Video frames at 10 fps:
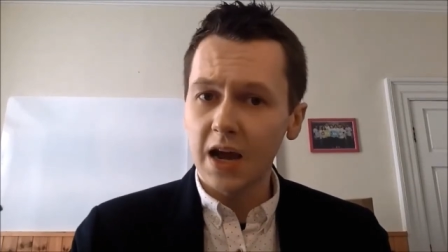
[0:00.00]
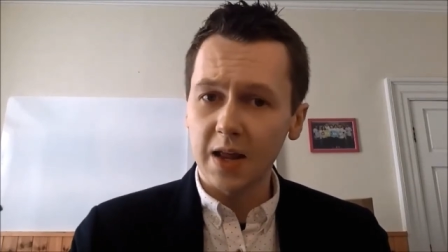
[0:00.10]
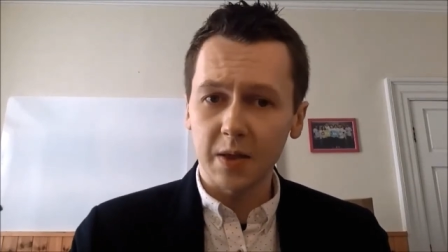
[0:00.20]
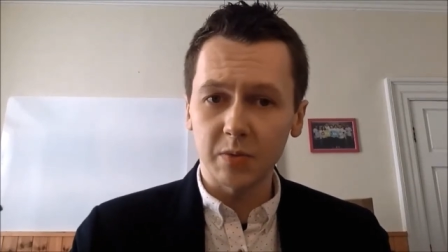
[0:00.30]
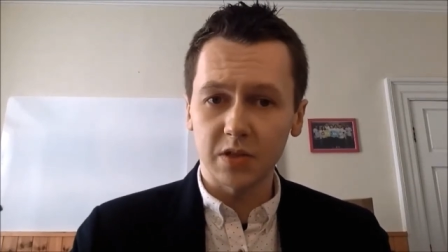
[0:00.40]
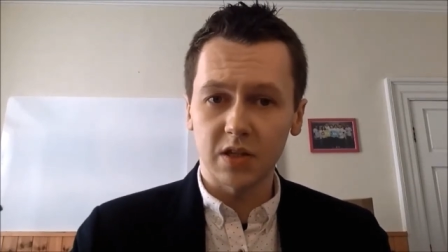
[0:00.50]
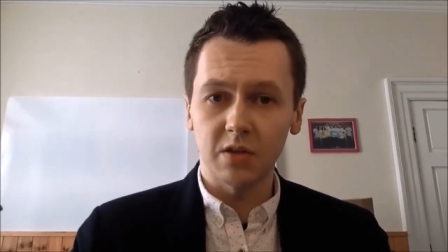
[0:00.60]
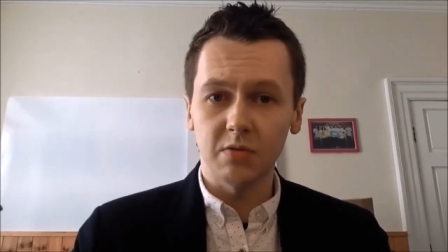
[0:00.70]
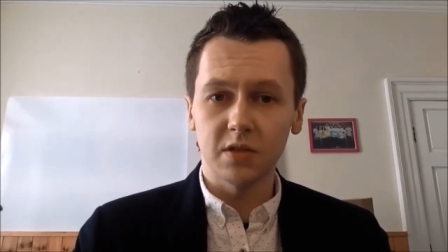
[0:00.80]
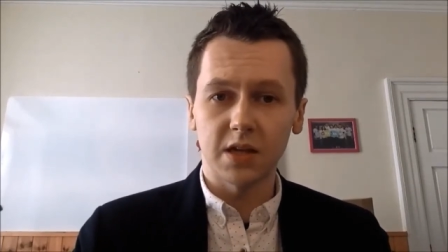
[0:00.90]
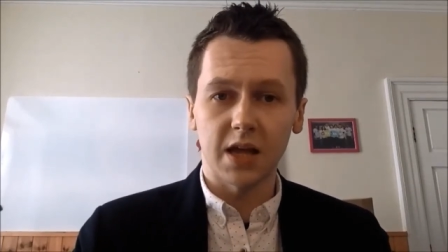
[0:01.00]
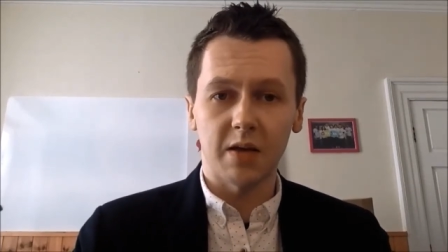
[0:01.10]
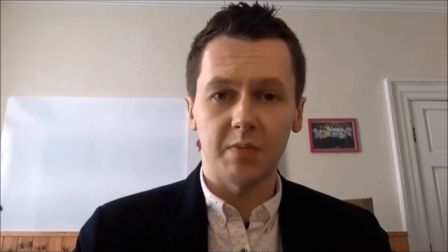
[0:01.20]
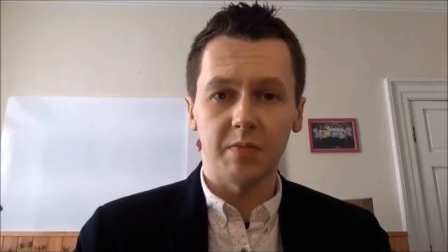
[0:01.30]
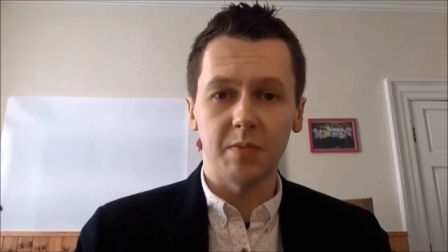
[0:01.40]
And that was hugely
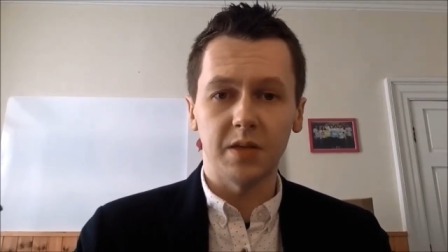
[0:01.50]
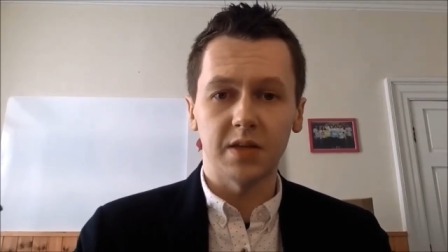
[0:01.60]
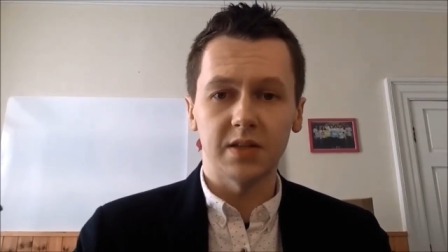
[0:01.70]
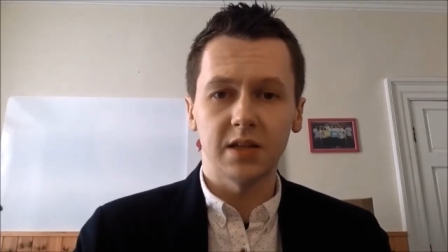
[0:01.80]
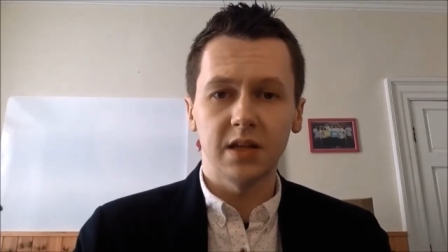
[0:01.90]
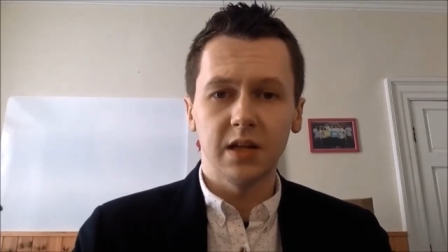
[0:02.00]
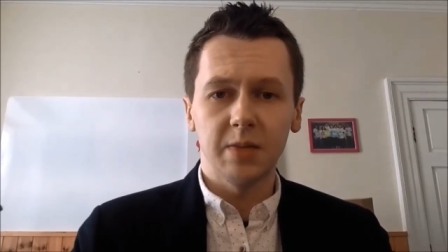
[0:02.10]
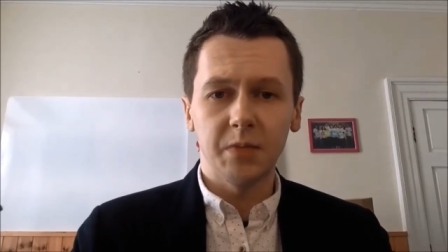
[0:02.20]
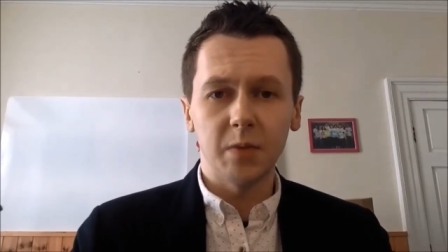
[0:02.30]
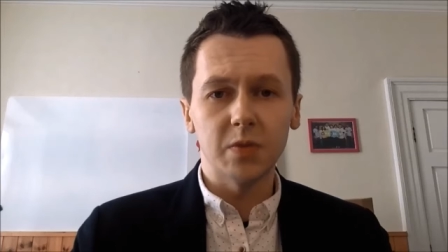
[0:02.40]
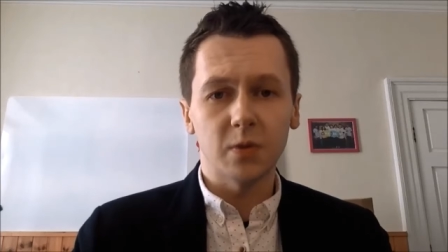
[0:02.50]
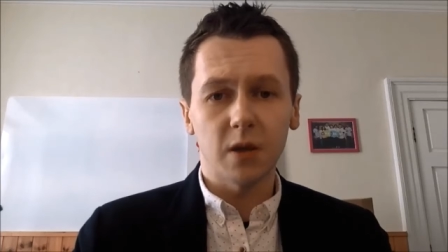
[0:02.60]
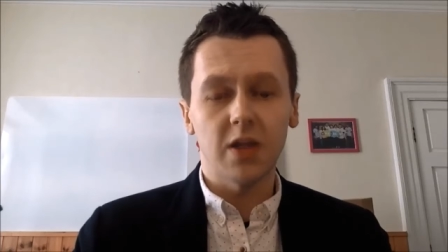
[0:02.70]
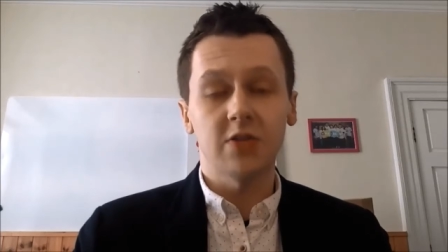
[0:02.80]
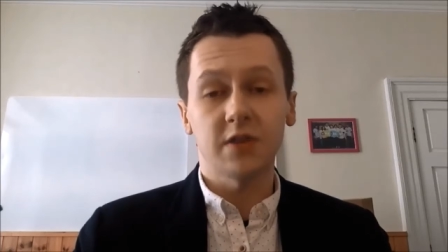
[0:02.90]
helpful because it was quite
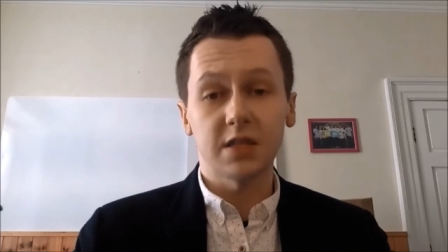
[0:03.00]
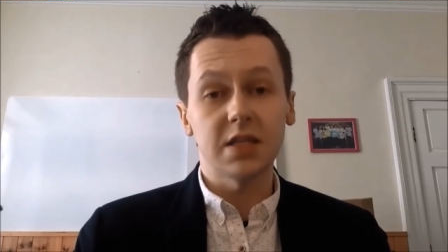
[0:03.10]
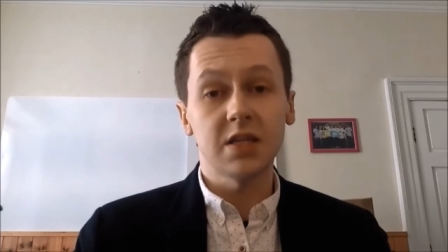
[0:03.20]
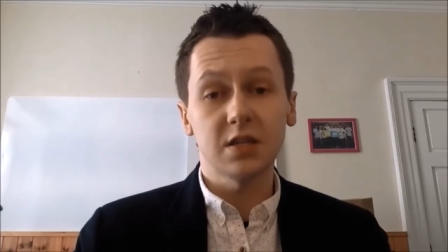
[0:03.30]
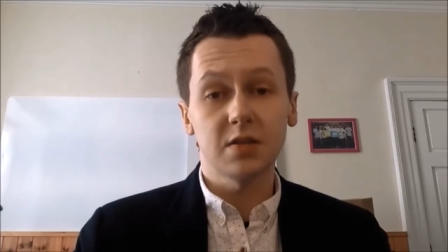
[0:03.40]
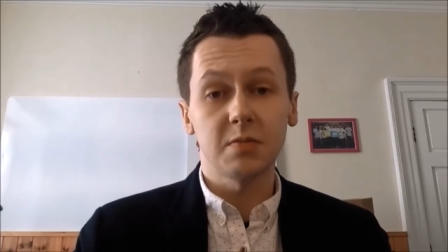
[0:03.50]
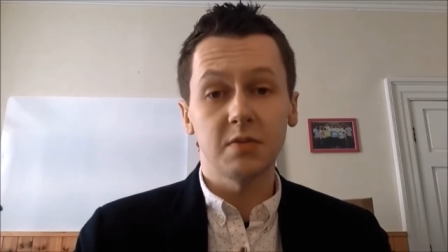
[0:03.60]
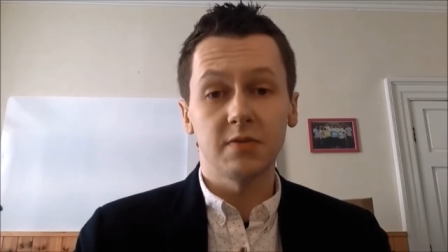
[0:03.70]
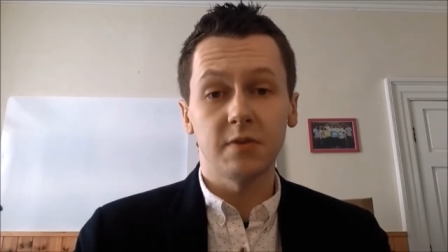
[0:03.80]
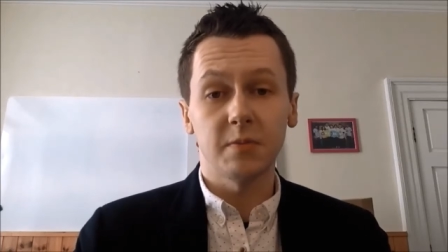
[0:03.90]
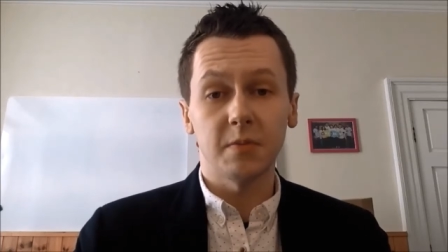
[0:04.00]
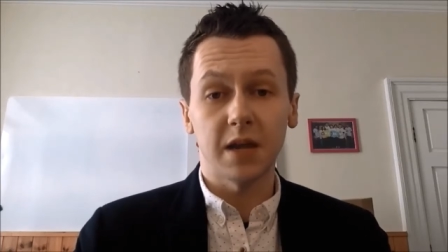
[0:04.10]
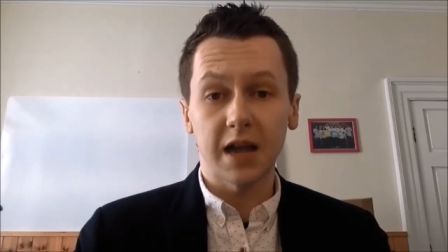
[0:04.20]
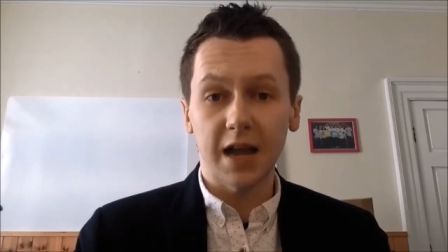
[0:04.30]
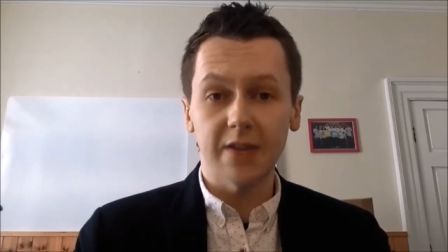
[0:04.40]
a transition to move from a
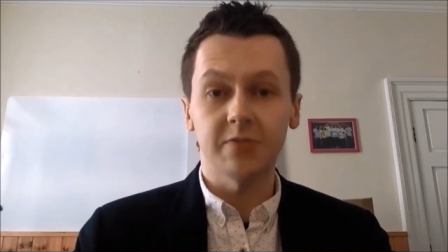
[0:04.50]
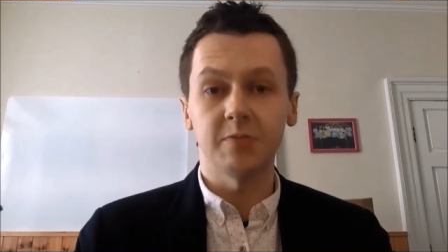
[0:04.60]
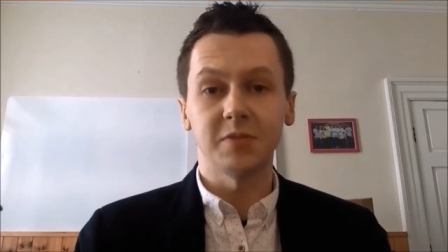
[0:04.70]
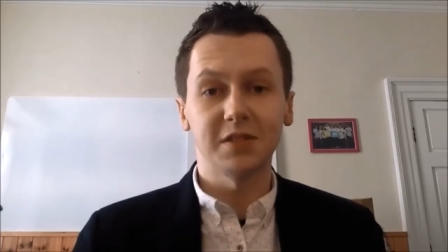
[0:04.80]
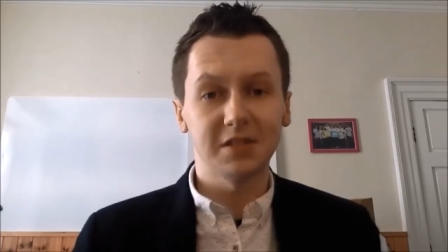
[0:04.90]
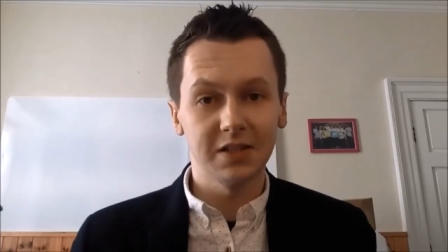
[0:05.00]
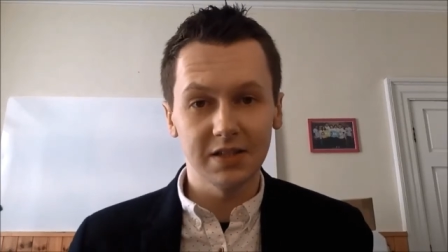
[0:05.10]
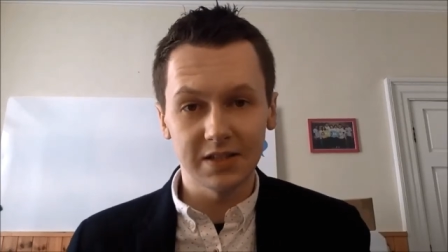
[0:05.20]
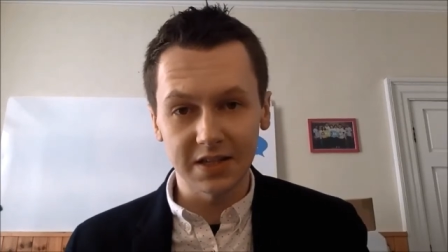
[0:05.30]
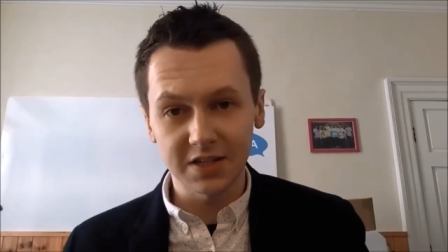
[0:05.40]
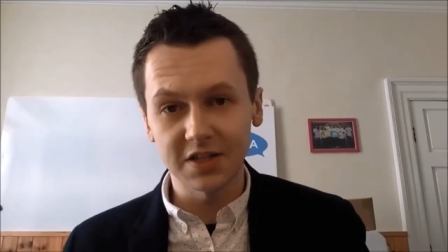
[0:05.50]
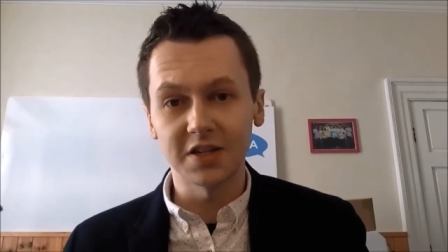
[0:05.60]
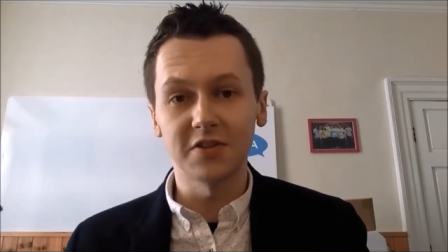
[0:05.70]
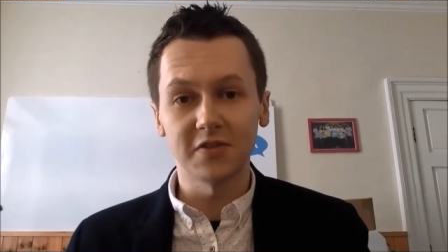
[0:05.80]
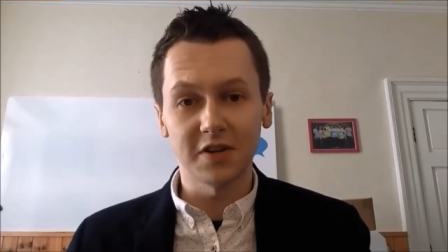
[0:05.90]
classroom with six
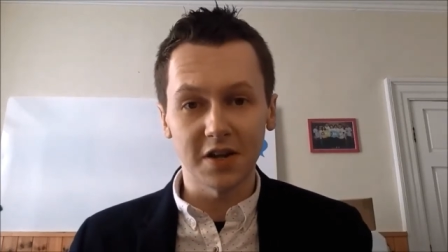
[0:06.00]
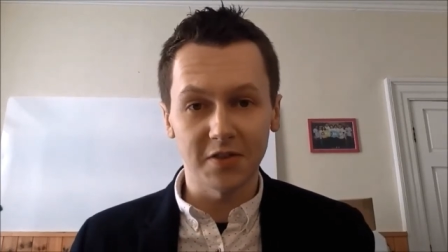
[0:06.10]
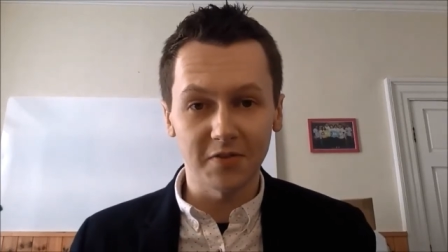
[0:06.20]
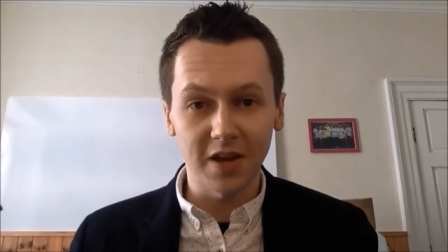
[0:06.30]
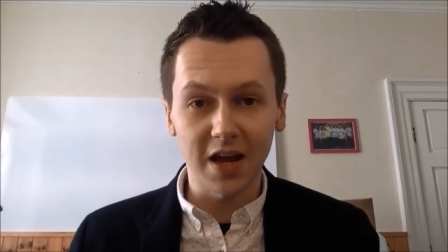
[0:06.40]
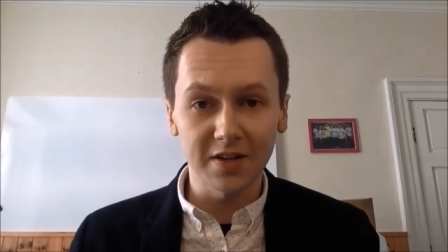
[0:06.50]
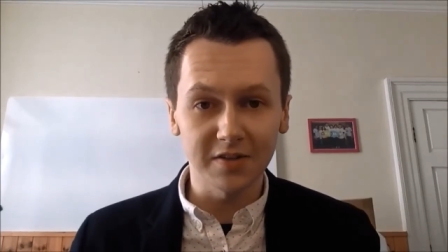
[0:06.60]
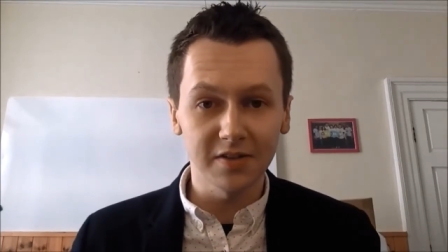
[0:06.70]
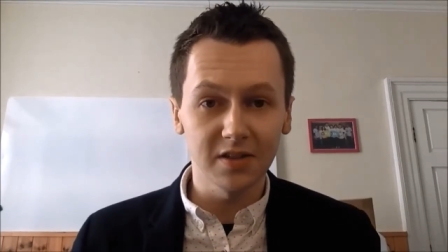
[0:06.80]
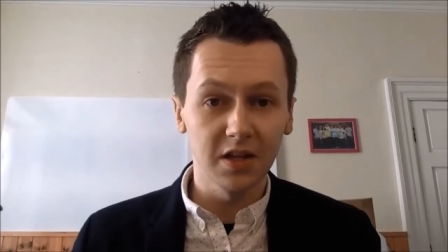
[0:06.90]
children and three adults